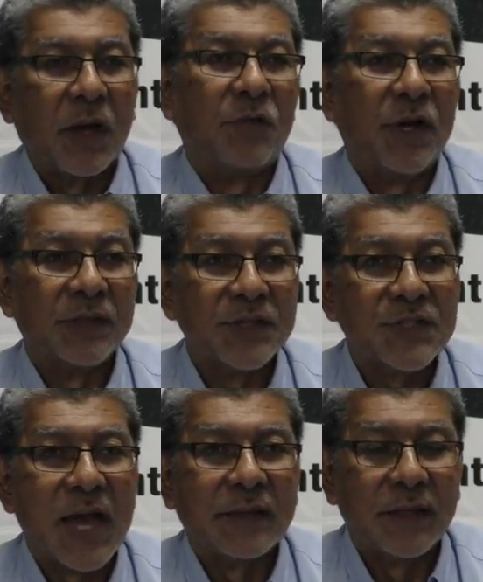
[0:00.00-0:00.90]
of
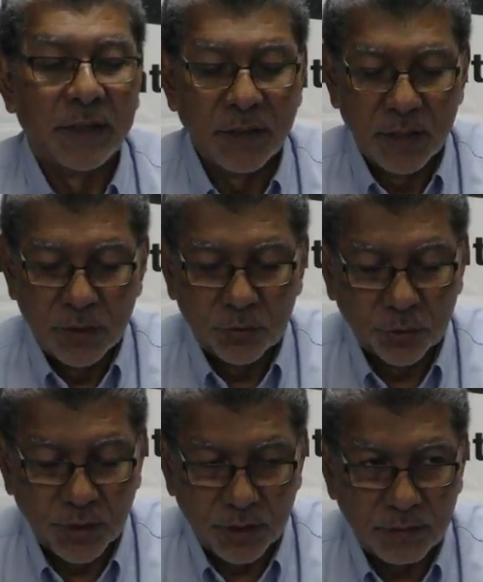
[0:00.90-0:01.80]
understanding
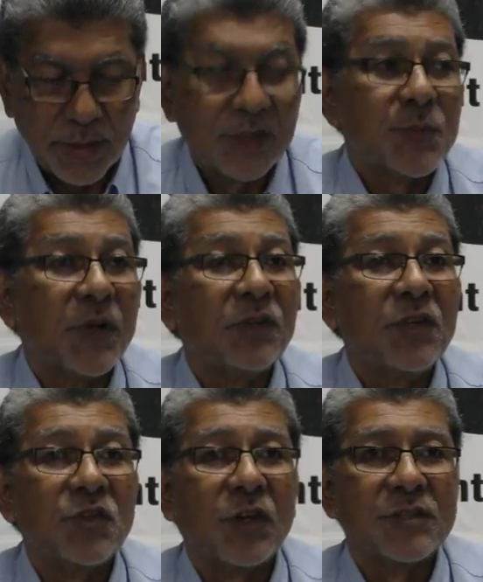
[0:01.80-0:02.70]
to the expert
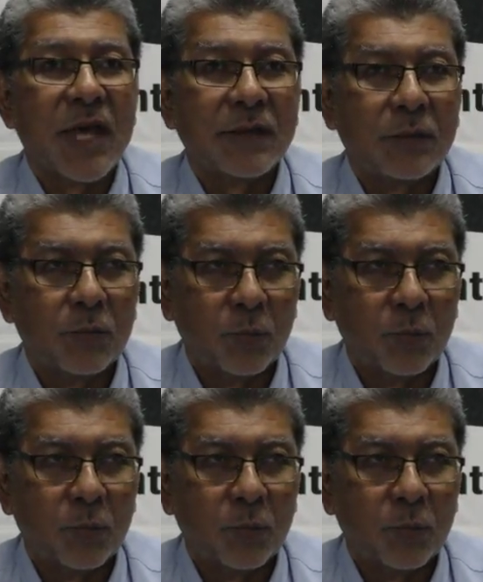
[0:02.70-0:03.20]
teachers that